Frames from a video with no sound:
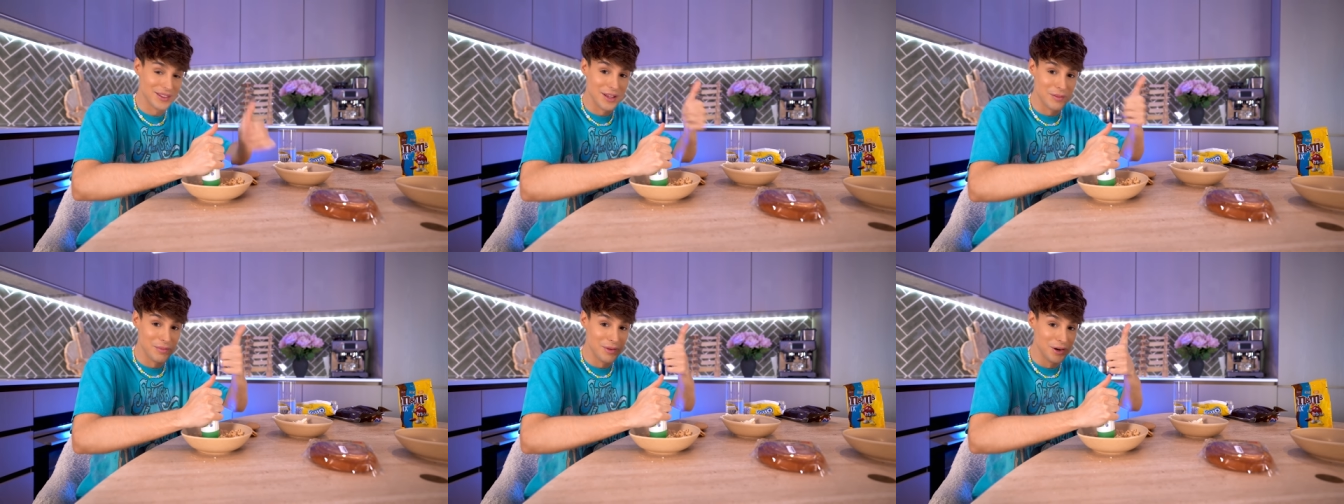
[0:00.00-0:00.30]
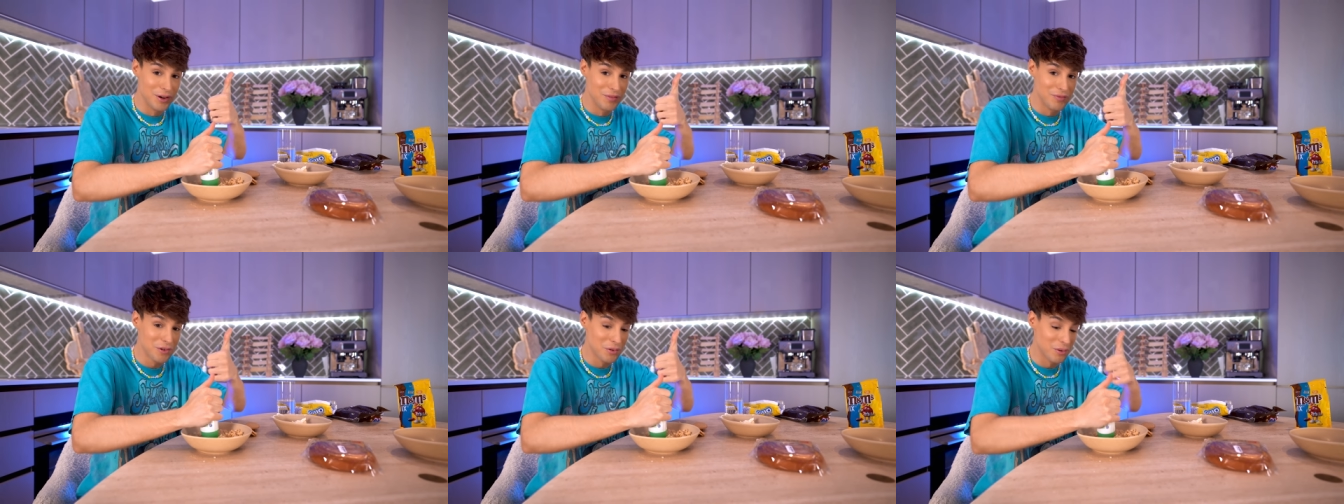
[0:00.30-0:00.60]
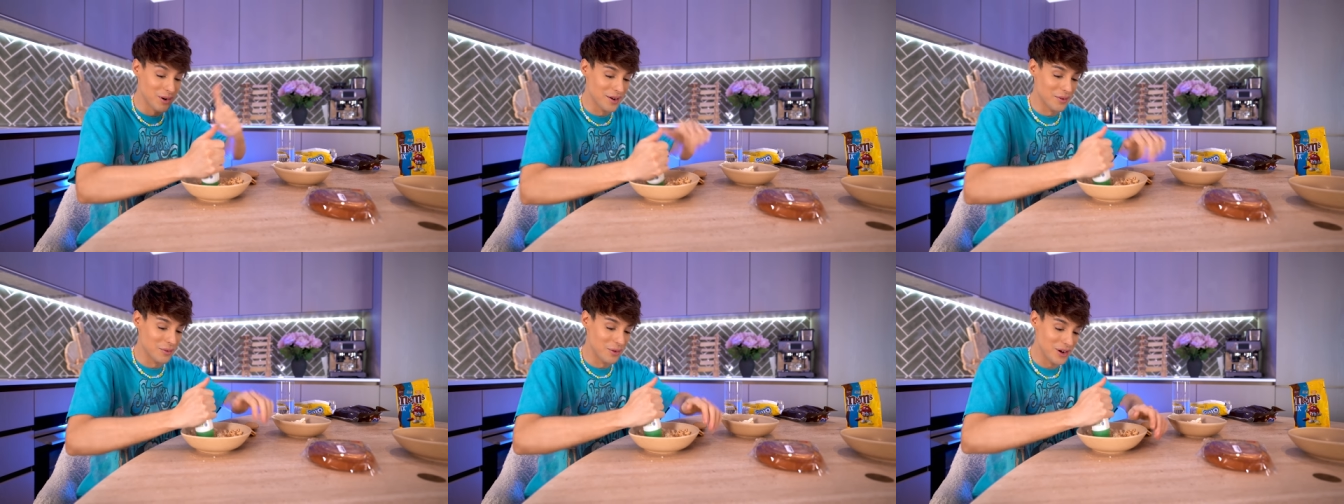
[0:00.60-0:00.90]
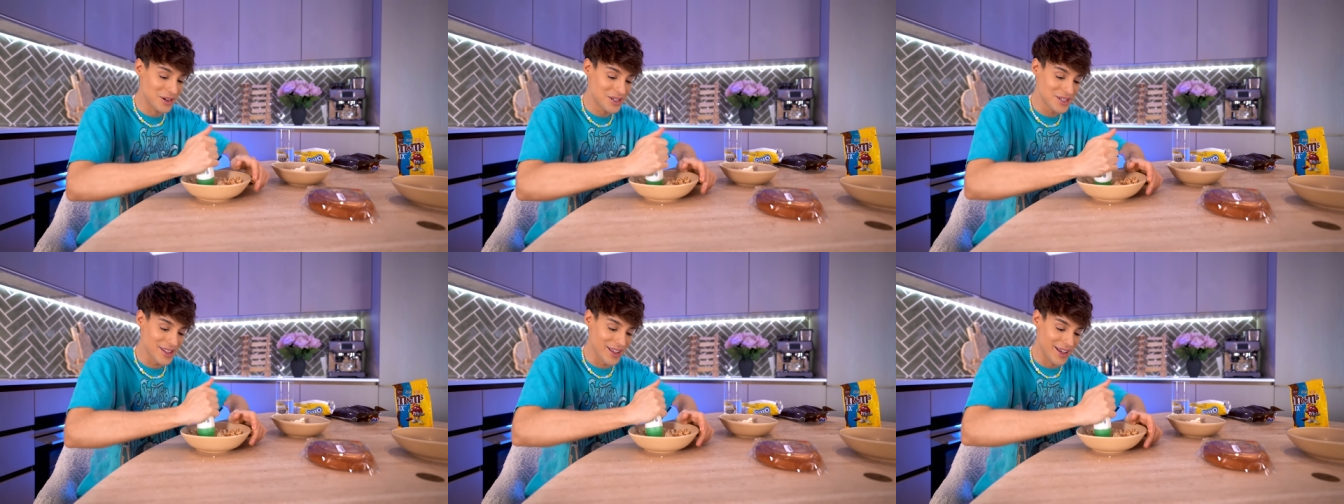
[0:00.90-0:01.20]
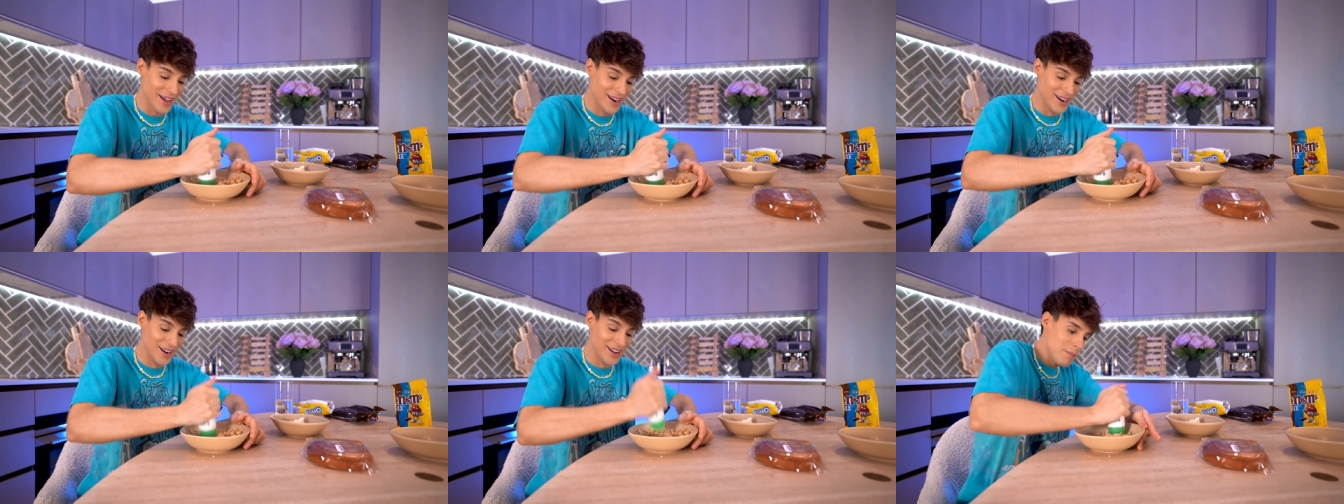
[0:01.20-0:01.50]
Let me know if you want to watch
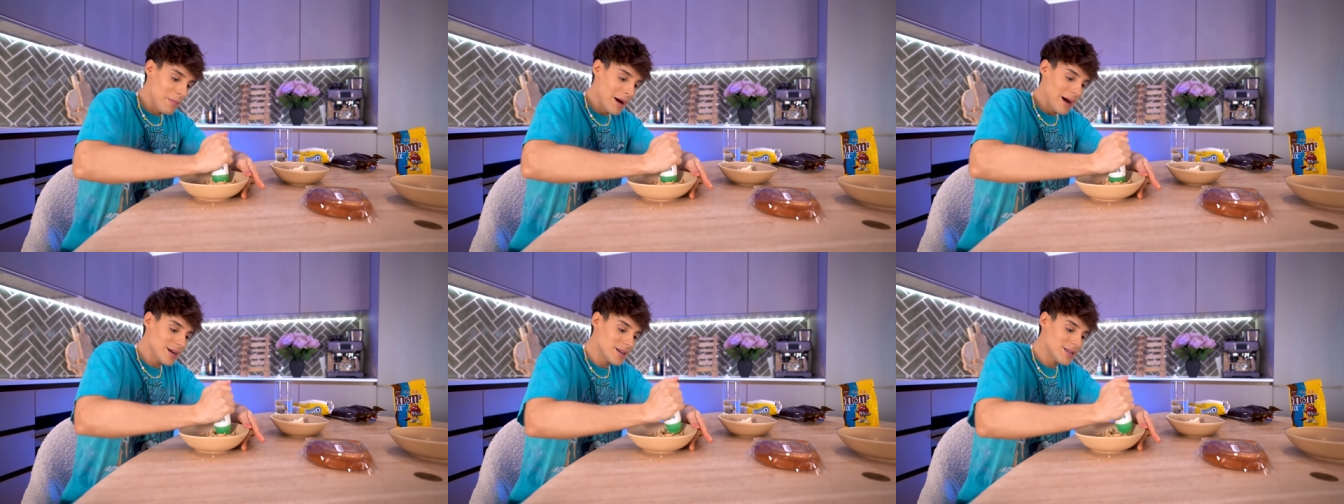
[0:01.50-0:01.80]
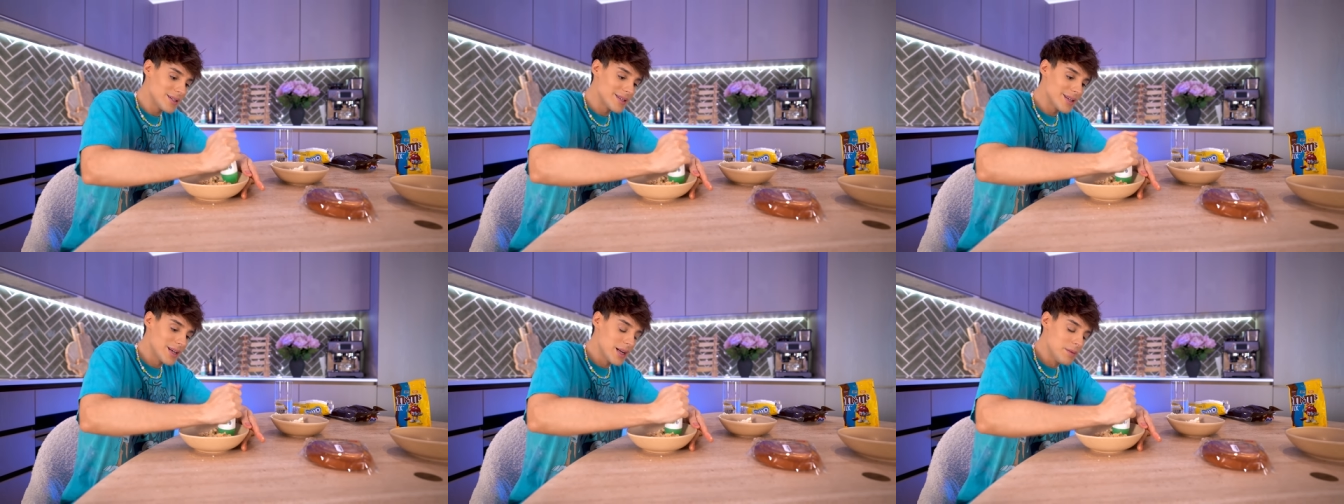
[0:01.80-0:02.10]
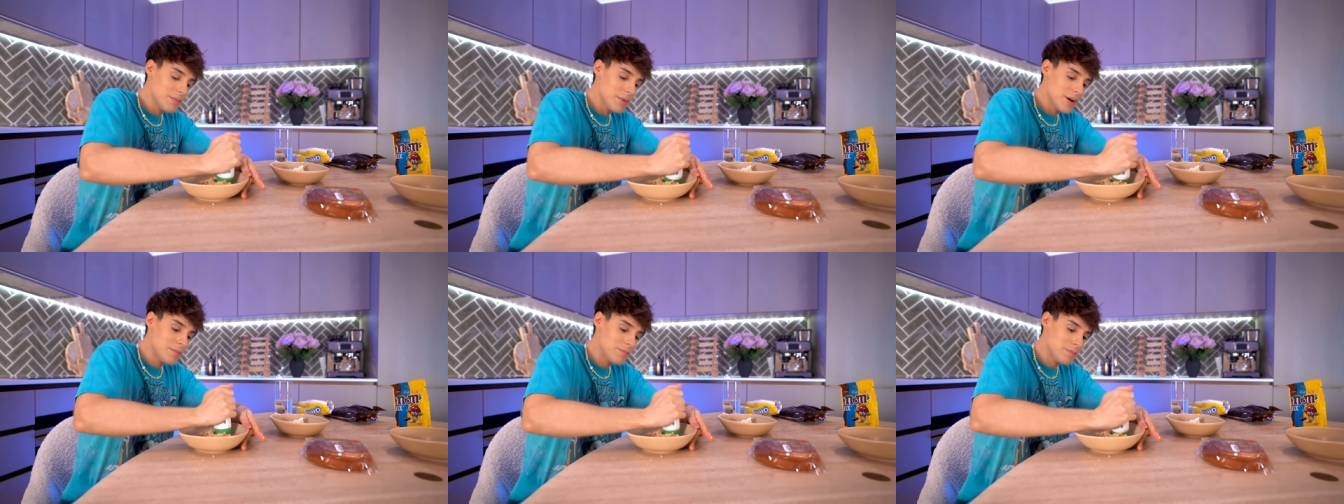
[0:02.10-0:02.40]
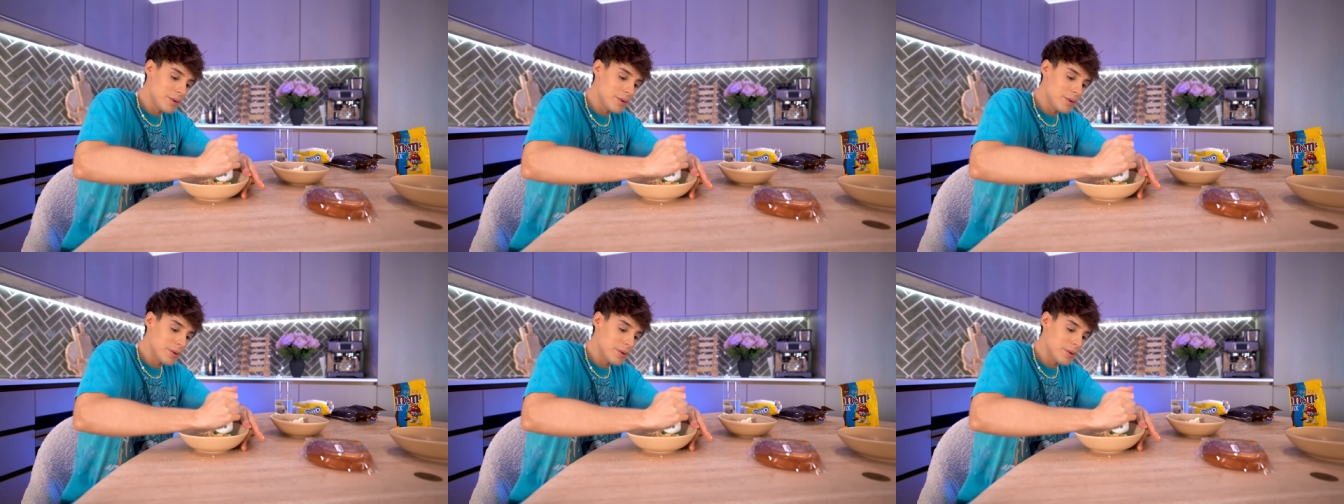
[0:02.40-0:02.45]
that. My cinnamon